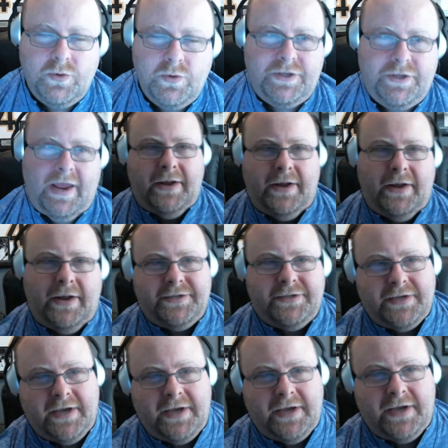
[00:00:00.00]
but
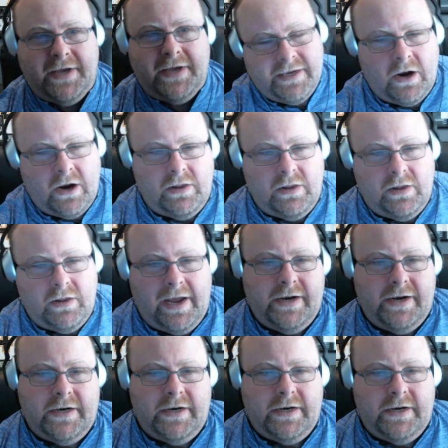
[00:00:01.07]
the Carolina
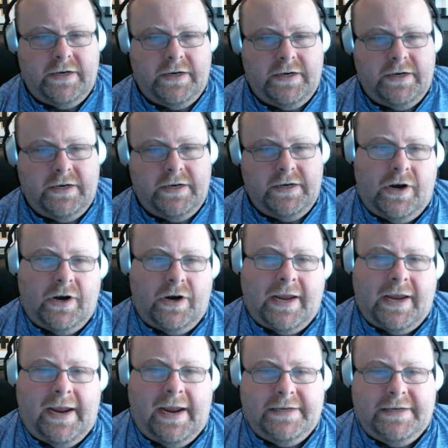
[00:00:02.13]
Hurricanes,
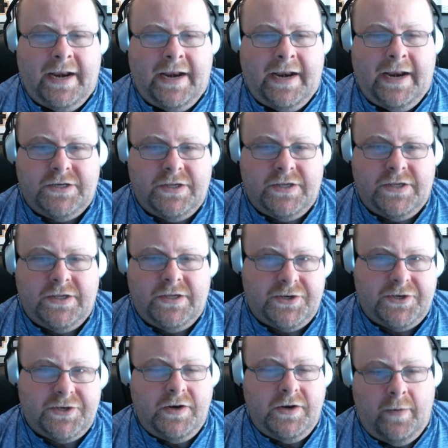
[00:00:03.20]
adding to their scouting
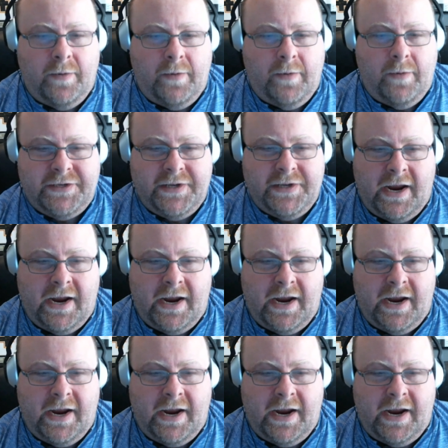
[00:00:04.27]
department today,